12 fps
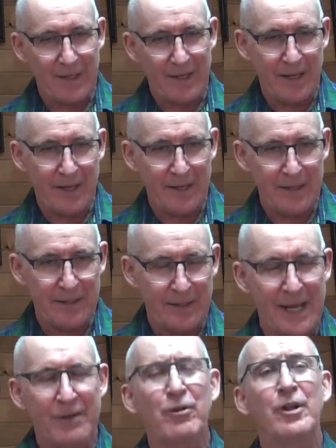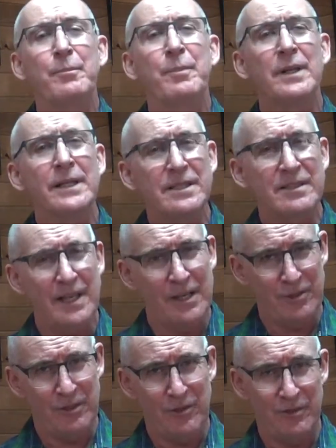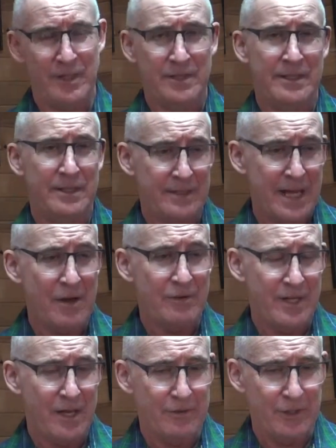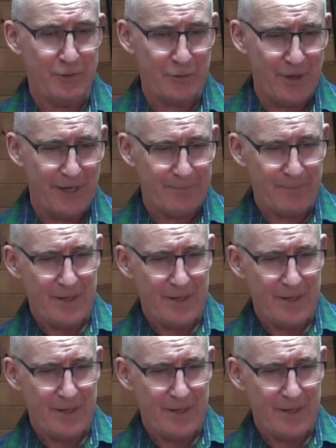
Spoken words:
and they had to go to the police station those days in downtown Detroit.